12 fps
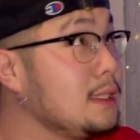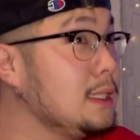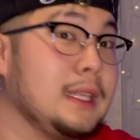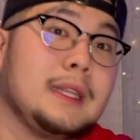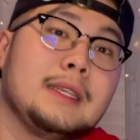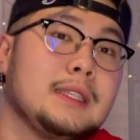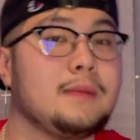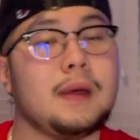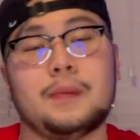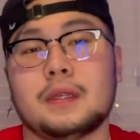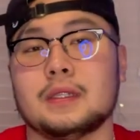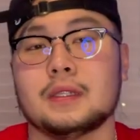That's none of my
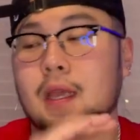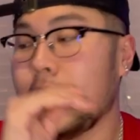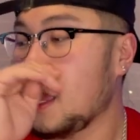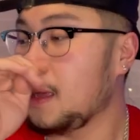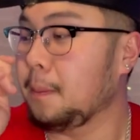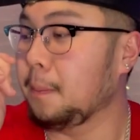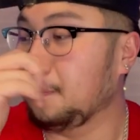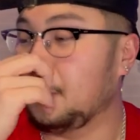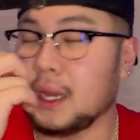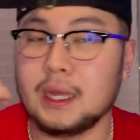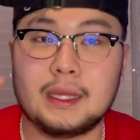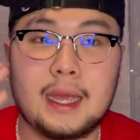business.
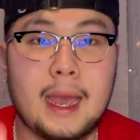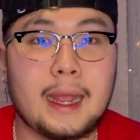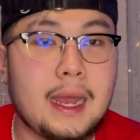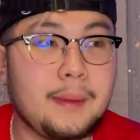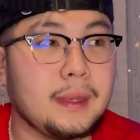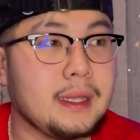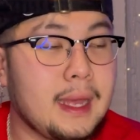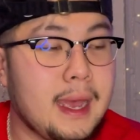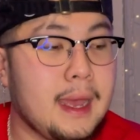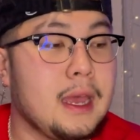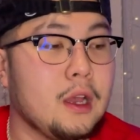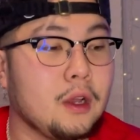But, yeah, I got me
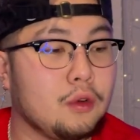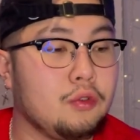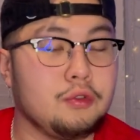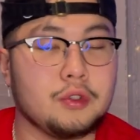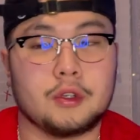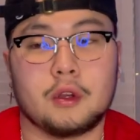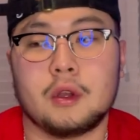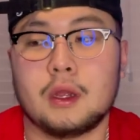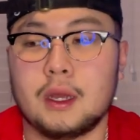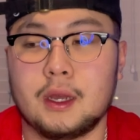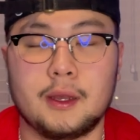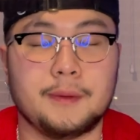that cool shirt,
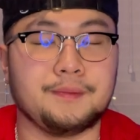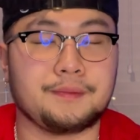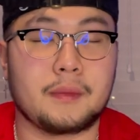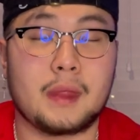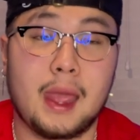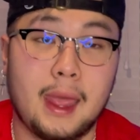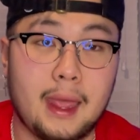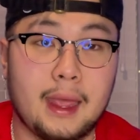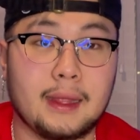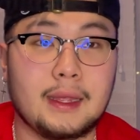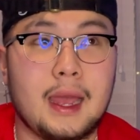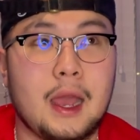um,
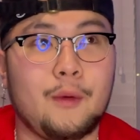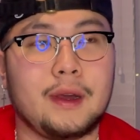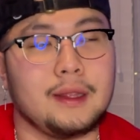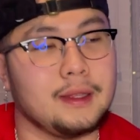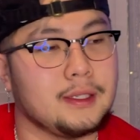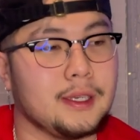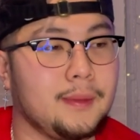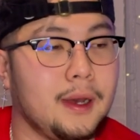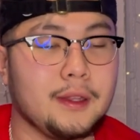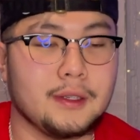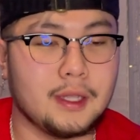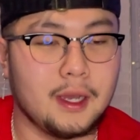and, yeah, I wanted some
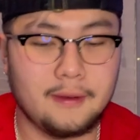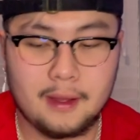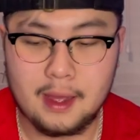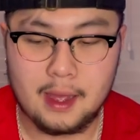other stuff,